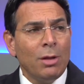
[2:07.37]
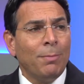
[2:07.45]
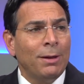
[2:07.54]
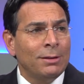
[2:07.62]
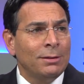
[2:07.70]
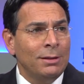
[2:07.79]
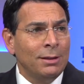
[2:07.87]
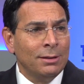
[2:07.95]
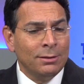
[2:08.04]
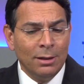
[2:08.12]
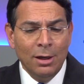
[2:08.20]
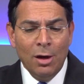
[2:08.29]
the
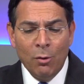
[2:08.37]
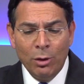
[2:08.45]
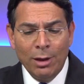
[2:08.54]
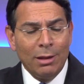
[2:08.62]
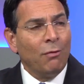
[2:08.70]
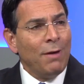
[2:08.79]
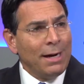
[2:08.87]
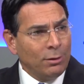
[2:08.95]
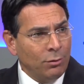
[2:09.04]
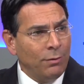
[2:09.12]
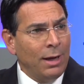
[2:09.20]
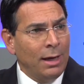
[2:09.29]
Palestinians what are the
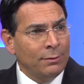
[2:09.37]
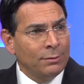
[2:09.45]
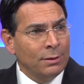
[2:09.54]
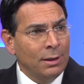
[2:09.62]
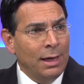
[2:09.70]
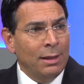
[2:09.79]
facts of life.